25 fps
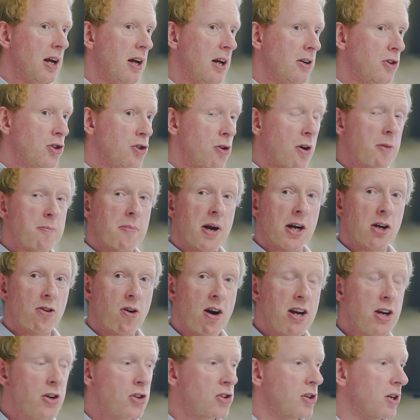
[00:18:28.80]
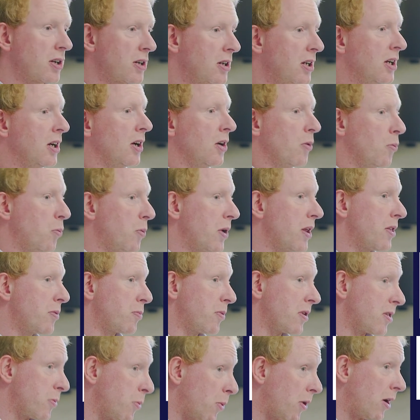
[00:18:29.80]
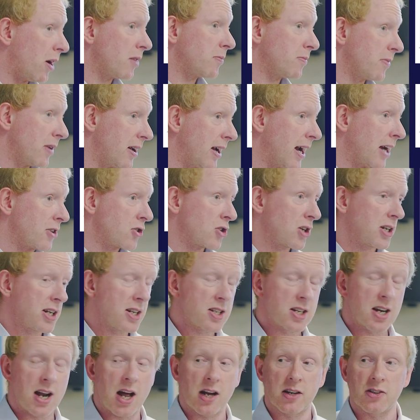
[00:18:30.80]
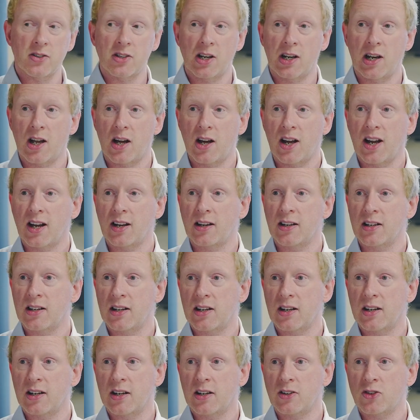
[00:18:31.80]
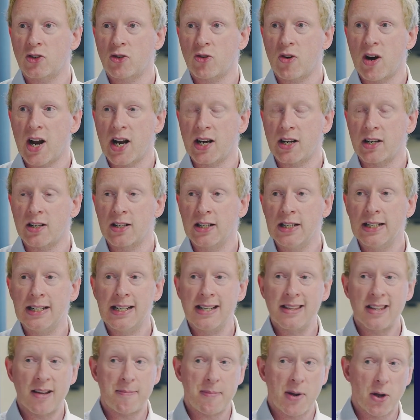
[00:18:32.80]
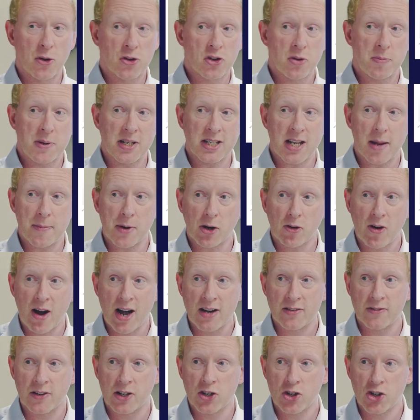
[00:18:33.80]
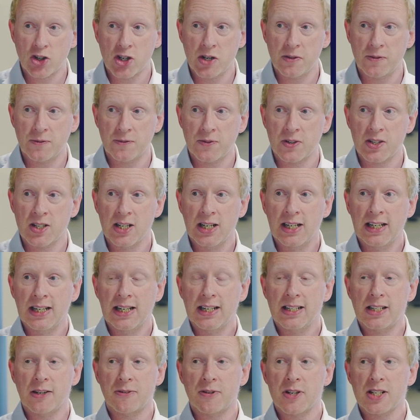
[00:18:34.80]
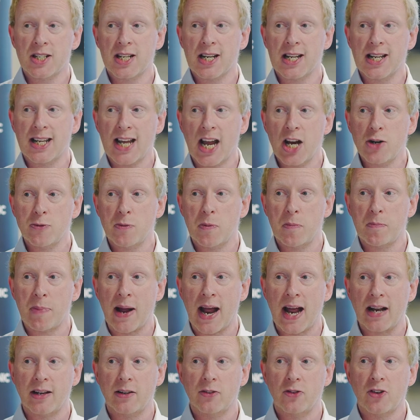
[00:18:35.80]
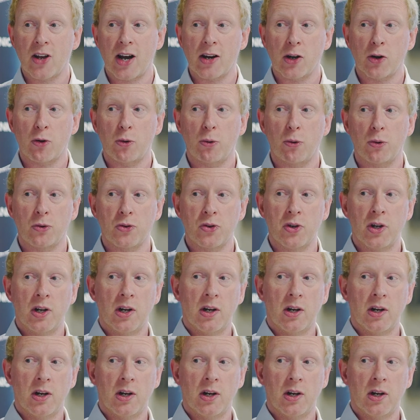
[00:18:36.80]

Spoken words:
during migration with what actually is an underlying trend. There may also be demographic shifts, difference in engagement patterns, and of course